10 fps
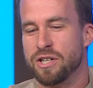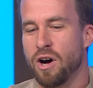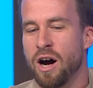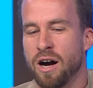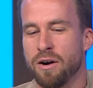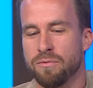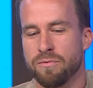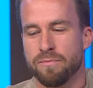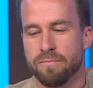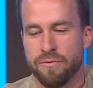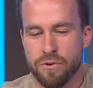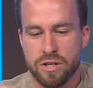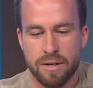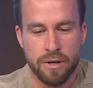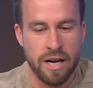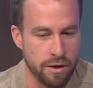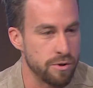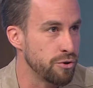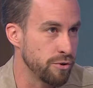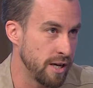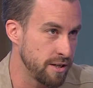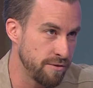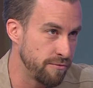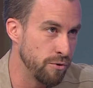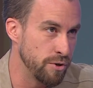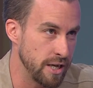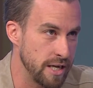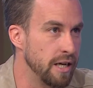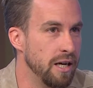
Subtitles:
So my first time on Necker was 2014.